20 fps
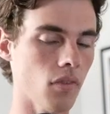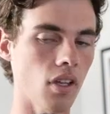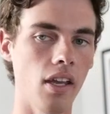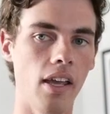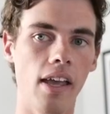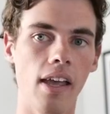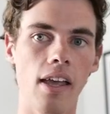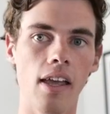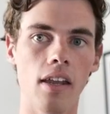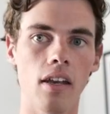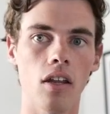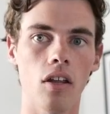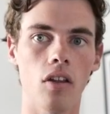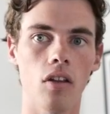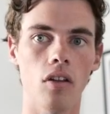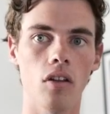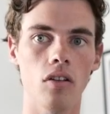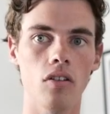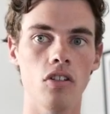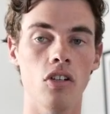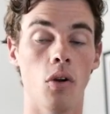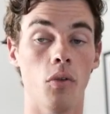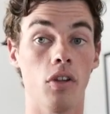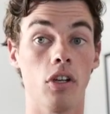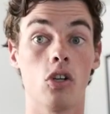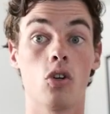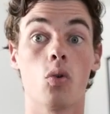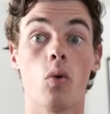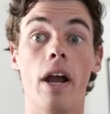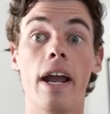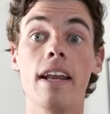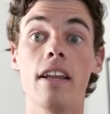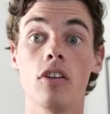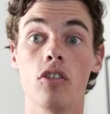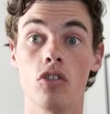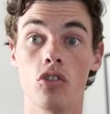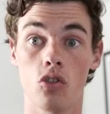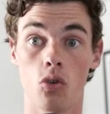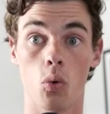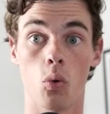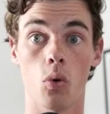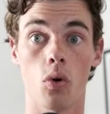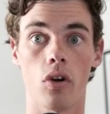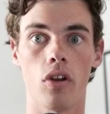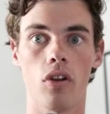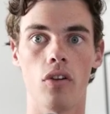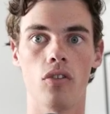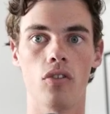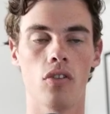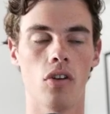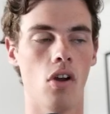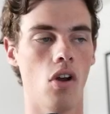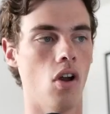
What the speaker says: And, the greatest stories